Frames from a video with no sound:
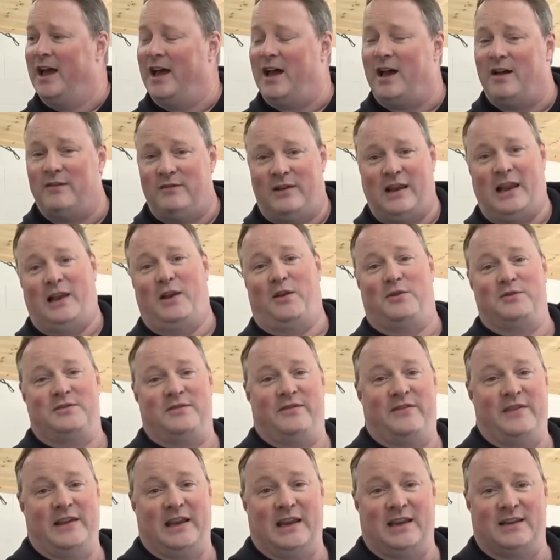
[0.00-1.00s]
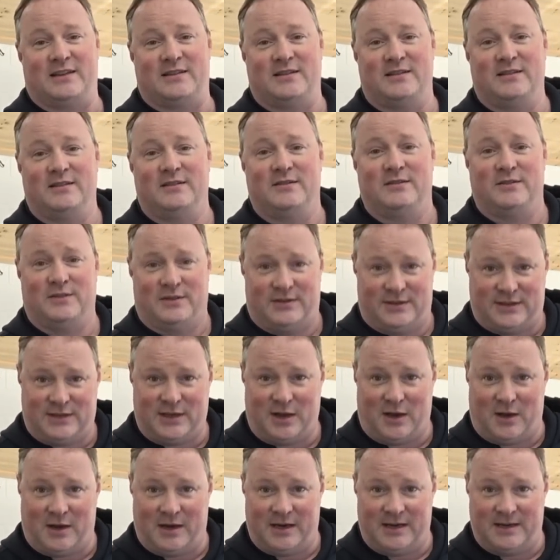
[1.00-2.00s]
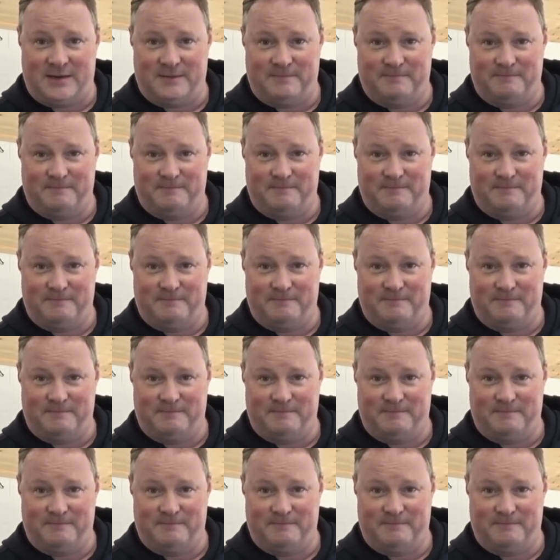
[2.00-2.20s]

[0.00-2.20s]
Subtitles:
I've let lots of things slide.